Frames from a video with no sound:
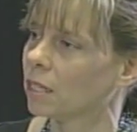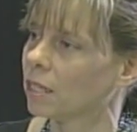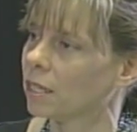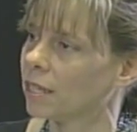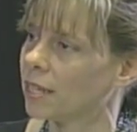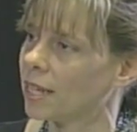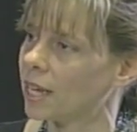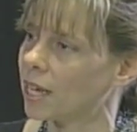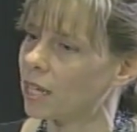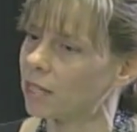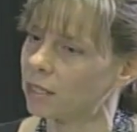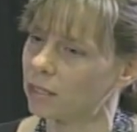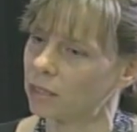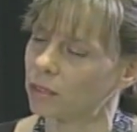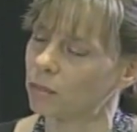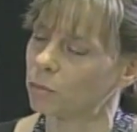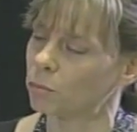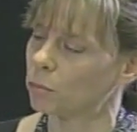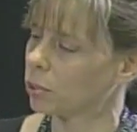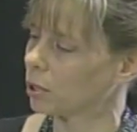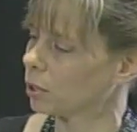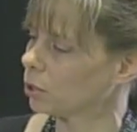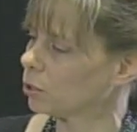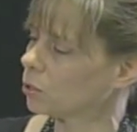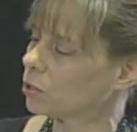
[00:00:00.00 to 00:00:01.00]
that
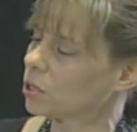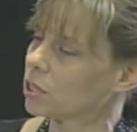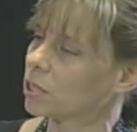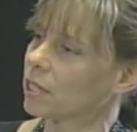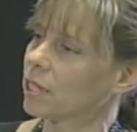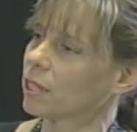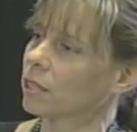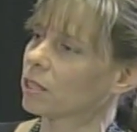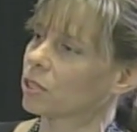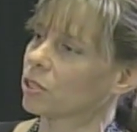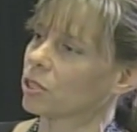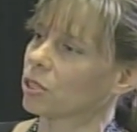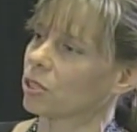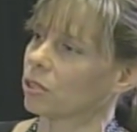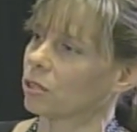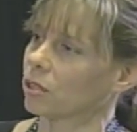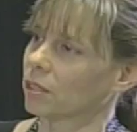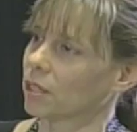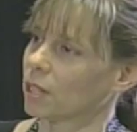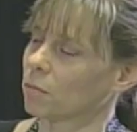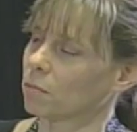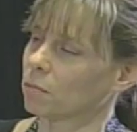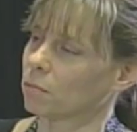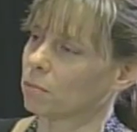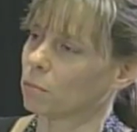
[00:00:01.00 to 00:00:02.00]
blue section
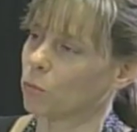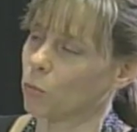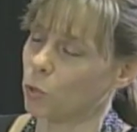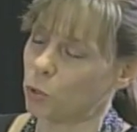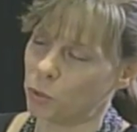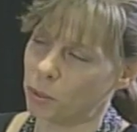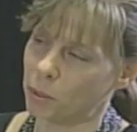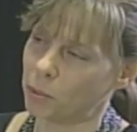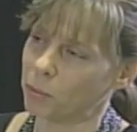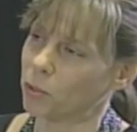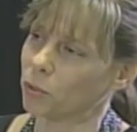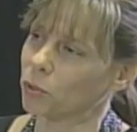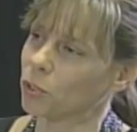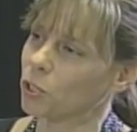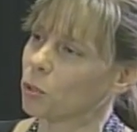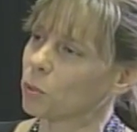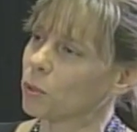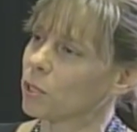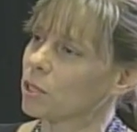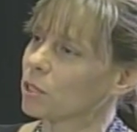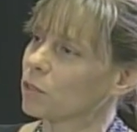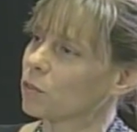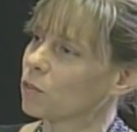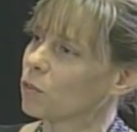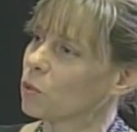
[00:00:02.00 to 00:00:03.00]
that most people don't know
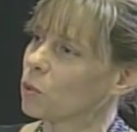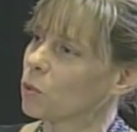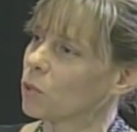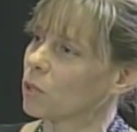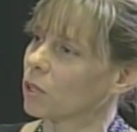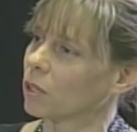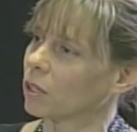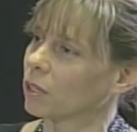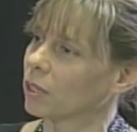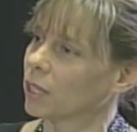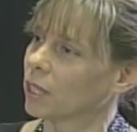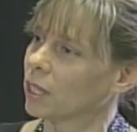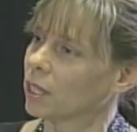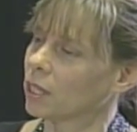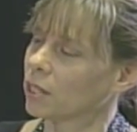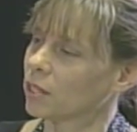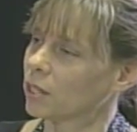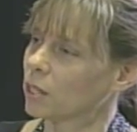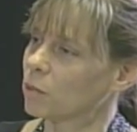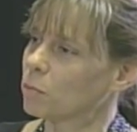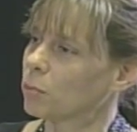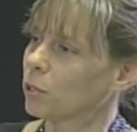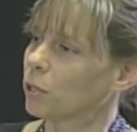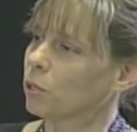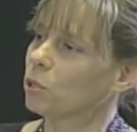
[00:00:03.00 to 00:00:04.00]
what it's for,
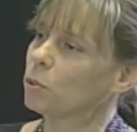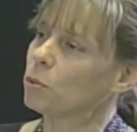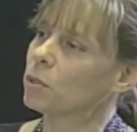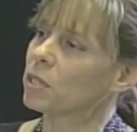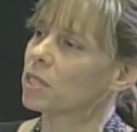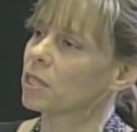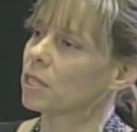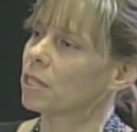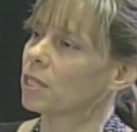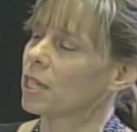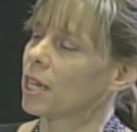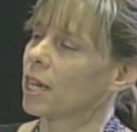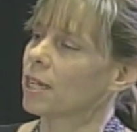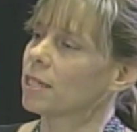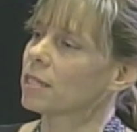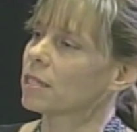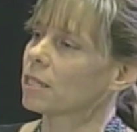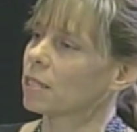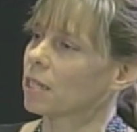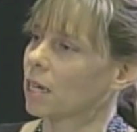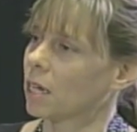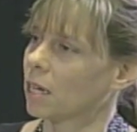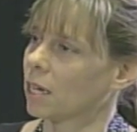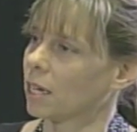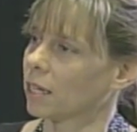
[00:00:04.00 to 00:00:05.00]
the blue is the night
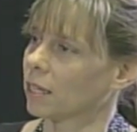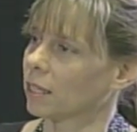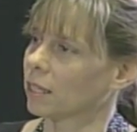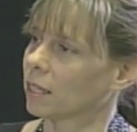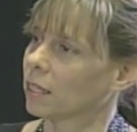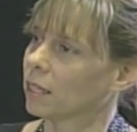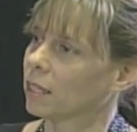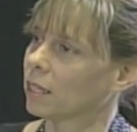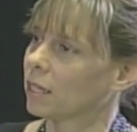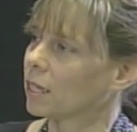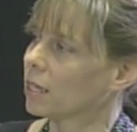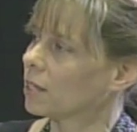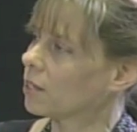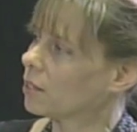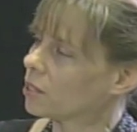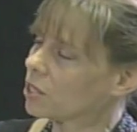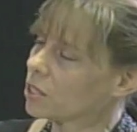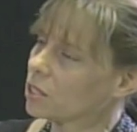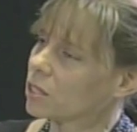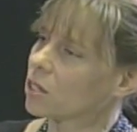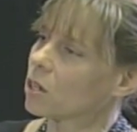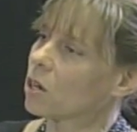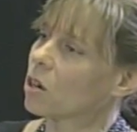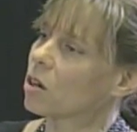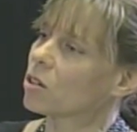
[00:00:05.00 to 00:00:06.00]
sky, and the
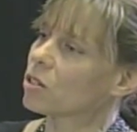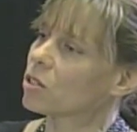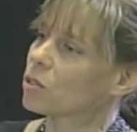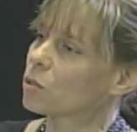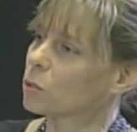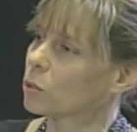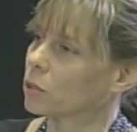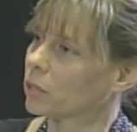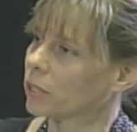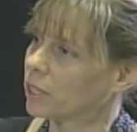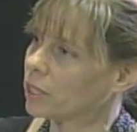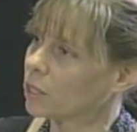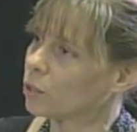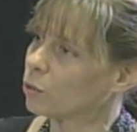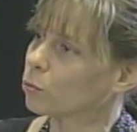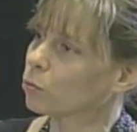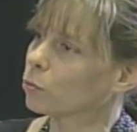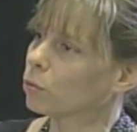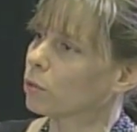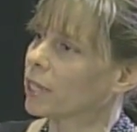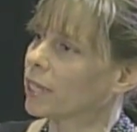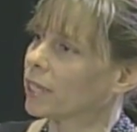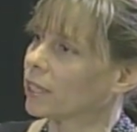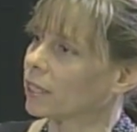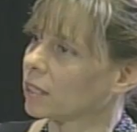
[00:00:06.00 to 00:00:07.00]
stars were in a
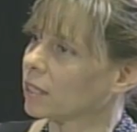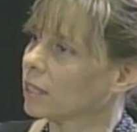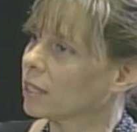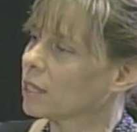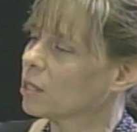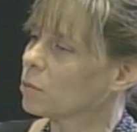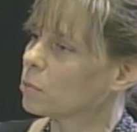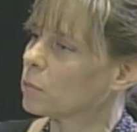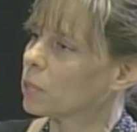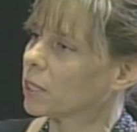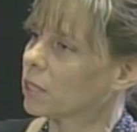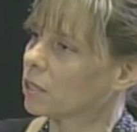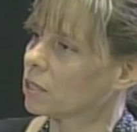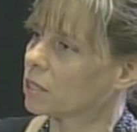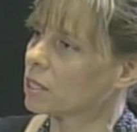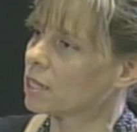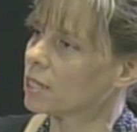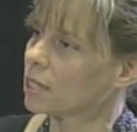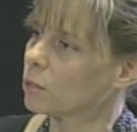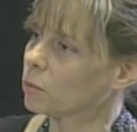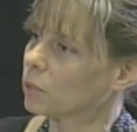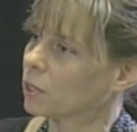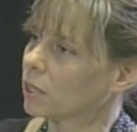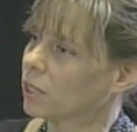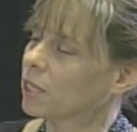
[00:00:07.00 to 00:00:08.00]
ring because
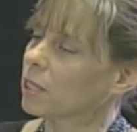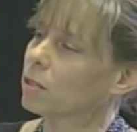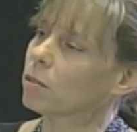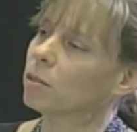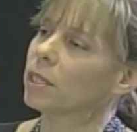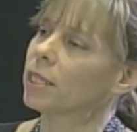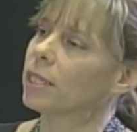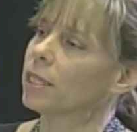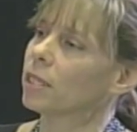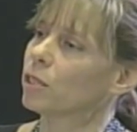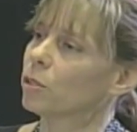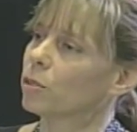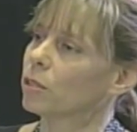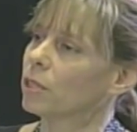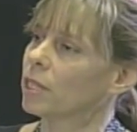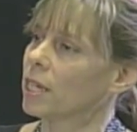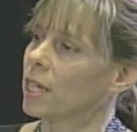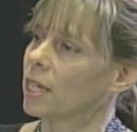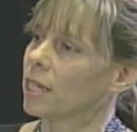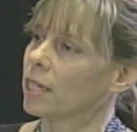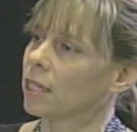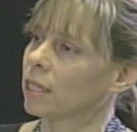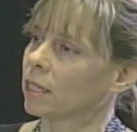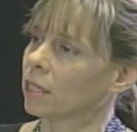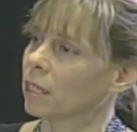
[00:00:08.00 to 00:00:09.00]
they were literally
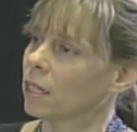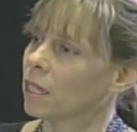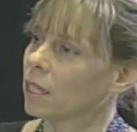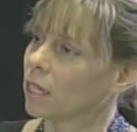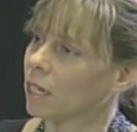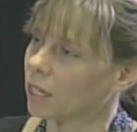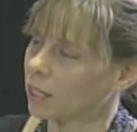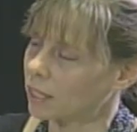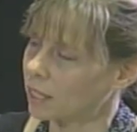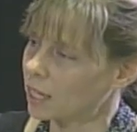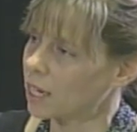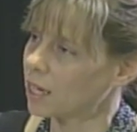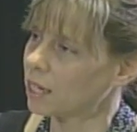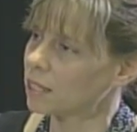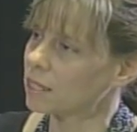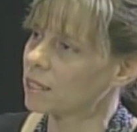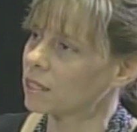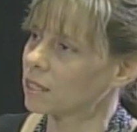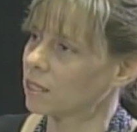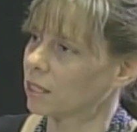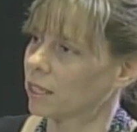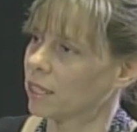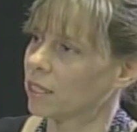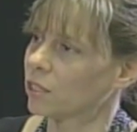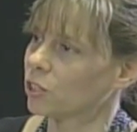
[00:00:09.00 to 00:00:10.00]
creating a
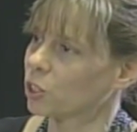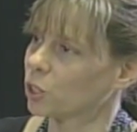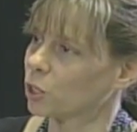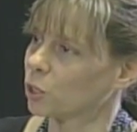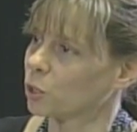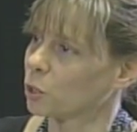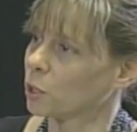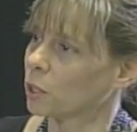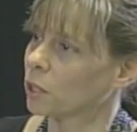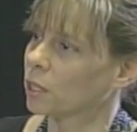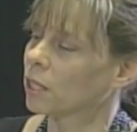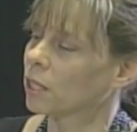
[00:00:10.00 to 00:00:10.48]
constellation.